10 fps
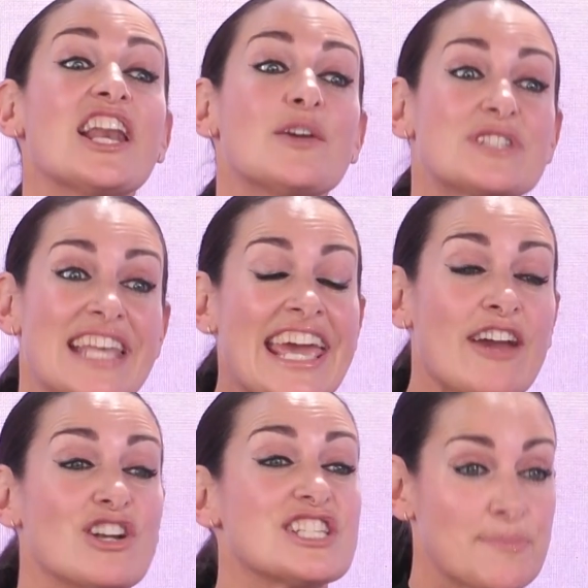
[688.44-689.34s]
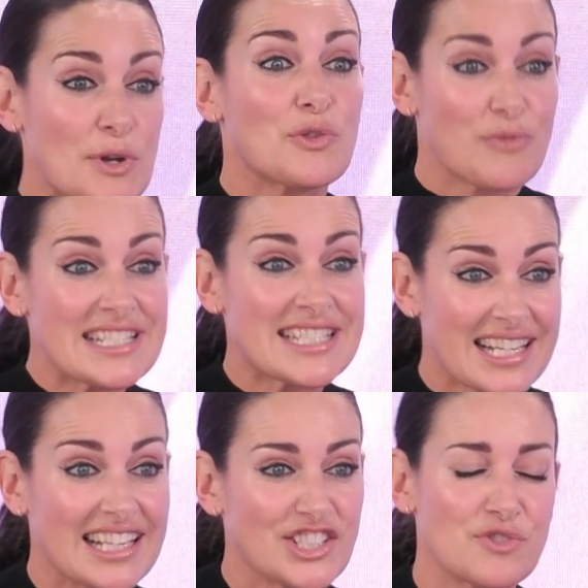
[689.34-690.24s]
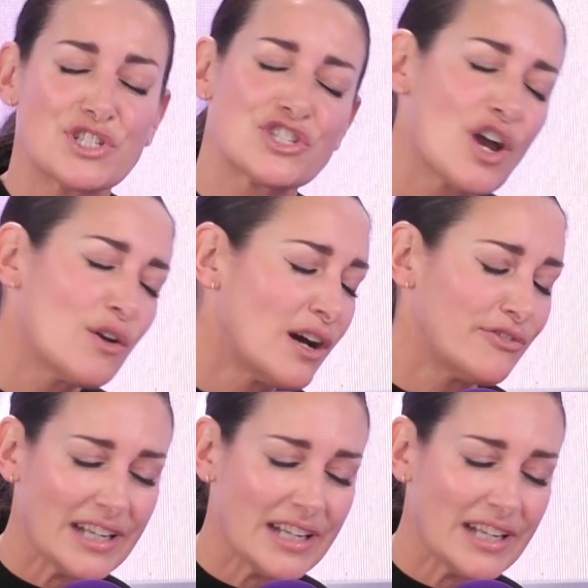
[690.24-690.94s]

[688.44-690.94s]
was here at Smooth recently. Really? She was so lovely.